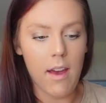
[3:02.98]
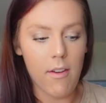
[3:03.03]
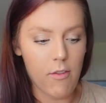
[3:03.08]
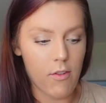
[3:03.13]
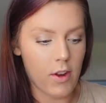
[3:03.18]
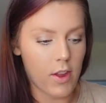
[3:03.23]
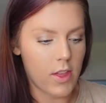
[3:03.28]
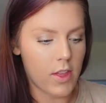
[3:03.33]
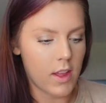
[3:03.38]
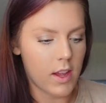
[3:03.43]

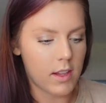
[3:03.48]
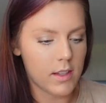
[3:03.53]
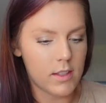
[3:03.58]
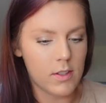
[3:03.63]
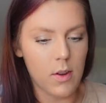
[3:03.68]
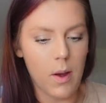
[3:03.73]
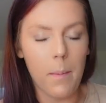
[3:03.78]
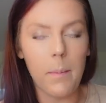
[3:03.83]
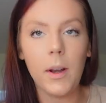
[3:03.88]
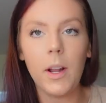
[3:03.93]
everything.
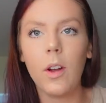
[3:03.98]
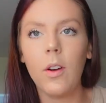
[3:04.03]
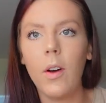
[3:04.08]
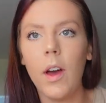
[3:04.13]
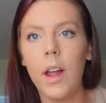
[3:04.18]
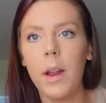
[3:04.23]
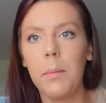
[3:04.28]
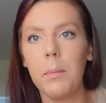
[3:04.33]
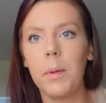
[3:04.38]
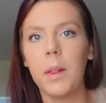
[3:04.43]
So I'm going to go
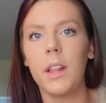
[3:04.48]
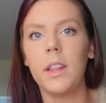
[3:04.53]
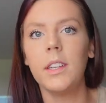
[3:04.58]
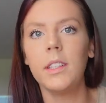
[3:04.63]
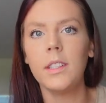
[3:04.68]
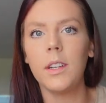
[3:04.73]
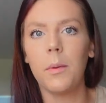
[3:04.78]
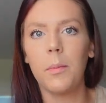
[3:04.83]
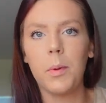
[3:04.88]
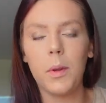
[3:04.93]
ahead and blend
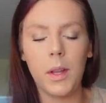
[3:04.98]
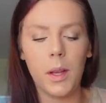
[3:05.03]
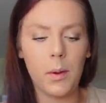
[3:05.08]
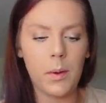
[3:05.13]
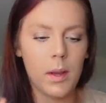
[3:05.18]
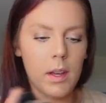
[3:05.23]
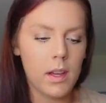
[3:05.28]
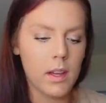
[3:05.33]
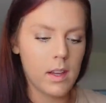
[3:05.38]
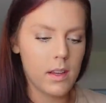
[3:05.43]
this up really
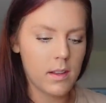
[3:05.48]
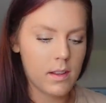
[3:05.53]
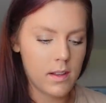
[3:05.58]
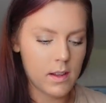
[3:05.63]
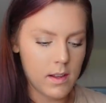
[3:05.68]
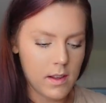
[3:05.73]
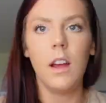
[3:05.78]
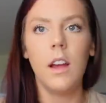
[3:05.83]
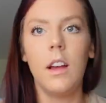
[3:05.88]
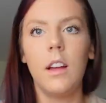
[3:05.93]
quick.
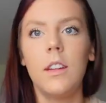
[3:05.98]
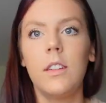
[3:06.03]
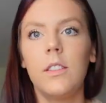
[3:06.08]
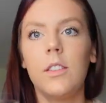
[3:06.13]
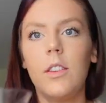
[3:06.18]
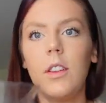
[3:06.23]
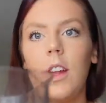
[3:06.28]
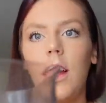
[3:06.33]
So